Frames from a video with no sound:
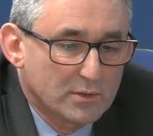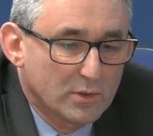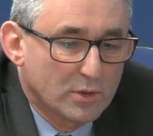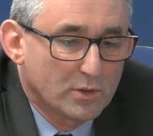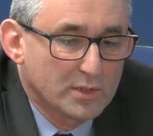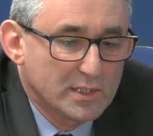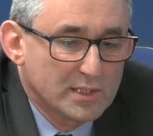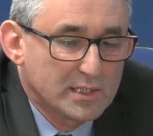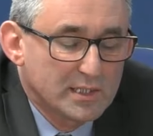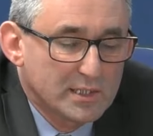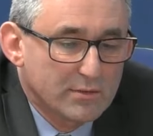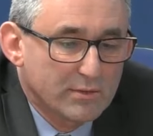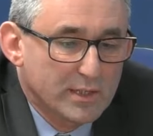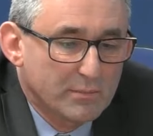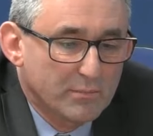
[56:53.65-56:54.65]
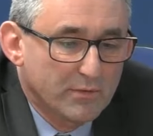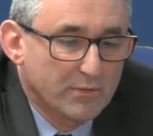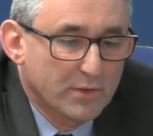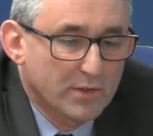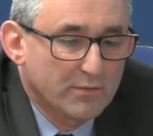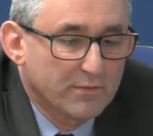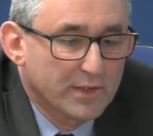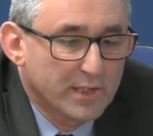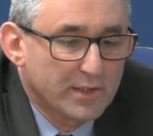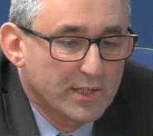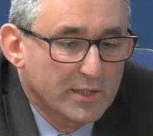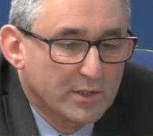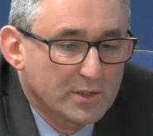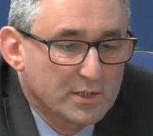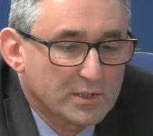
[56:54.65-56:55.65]
or disintegrate before the fire
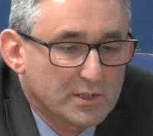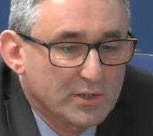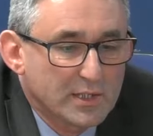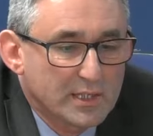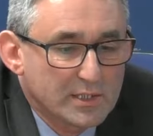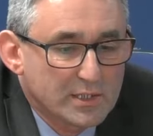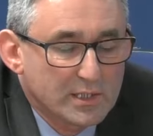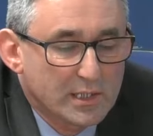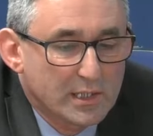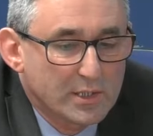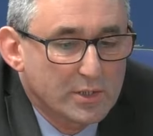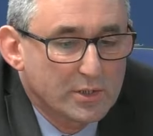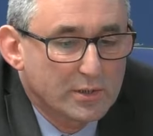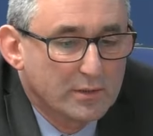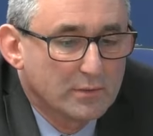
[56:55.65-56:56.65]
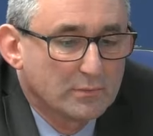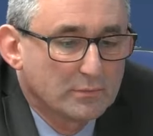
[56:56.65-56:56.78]
then got onto the insulation?